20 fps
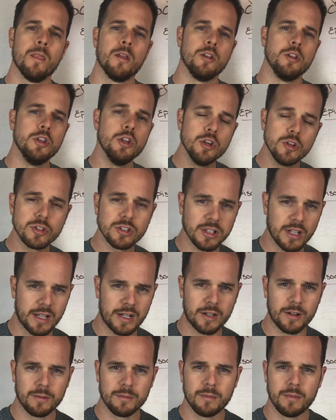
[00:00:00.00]

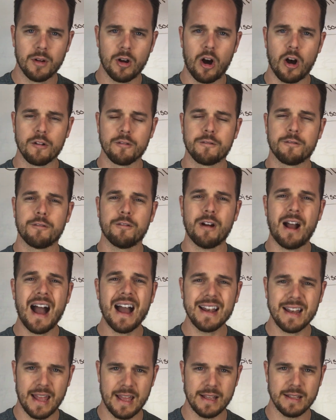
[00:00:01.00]
newsletter, on
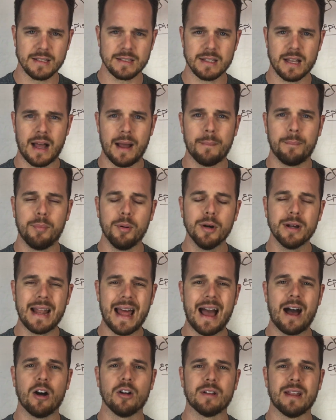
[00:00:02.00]
Fridays, I put
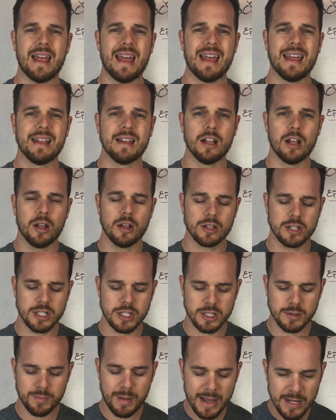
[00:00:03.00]
out a
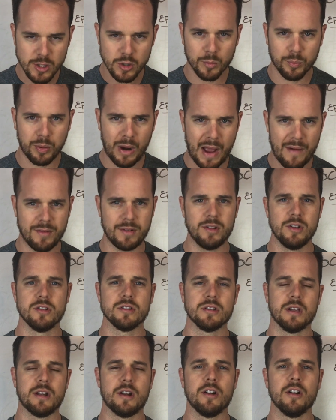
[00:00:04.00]
special private
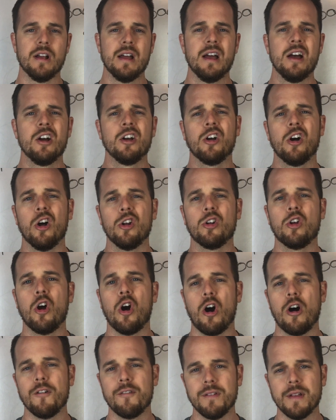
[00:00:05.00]
newsletter called
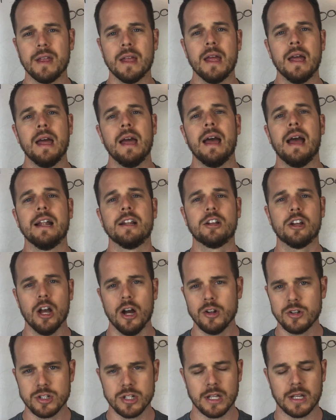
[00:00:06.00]
Coffee and
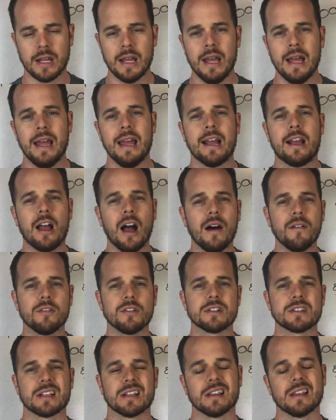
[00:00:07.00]
Coaching. It
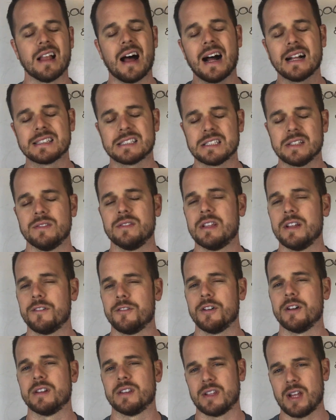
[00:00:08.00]
covers lots of
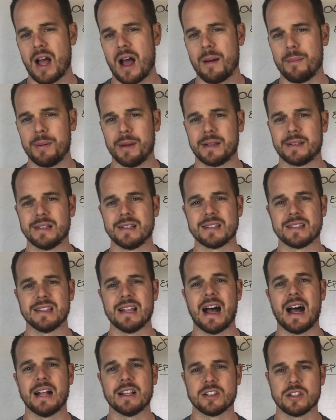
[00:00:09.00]
different topics. It's
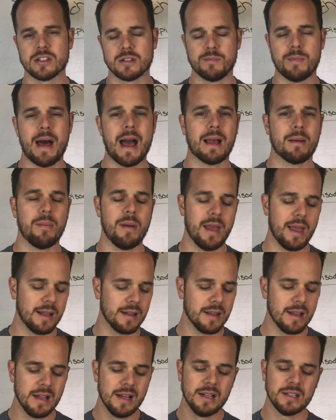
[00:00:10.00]
not just back
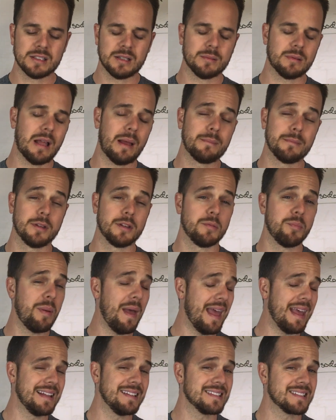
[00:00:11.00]
pain. Sometimes it's
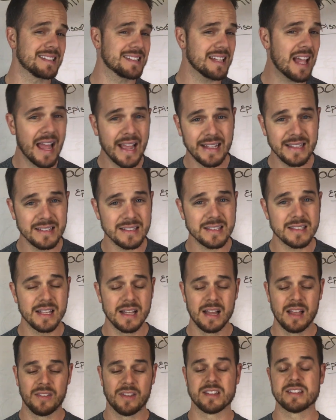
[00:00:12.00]
pain science,
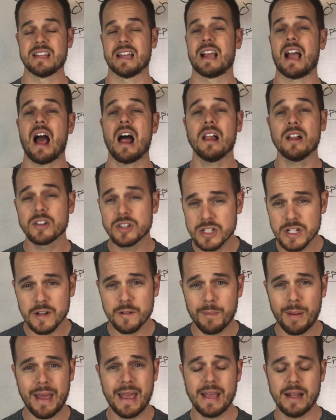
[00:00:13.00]
the psychology
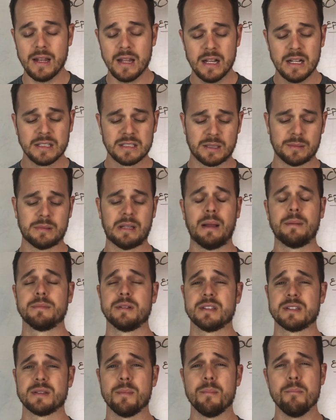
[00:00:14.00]
of pain. Sometimes
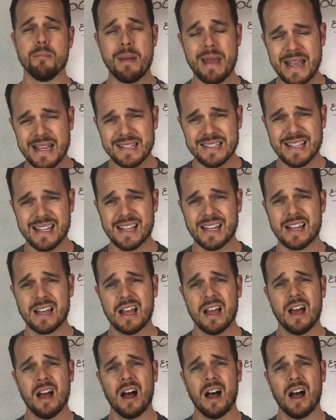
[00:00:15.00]
it's amazing